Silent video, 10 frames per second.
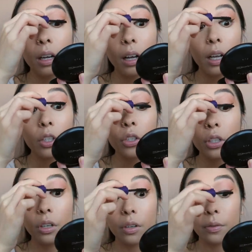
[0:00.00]
I actually
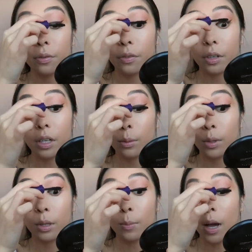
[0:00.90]
got it free
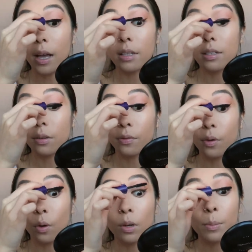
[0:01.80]
with my
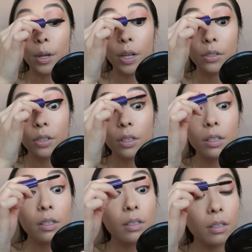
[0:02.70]
Sephora purchase.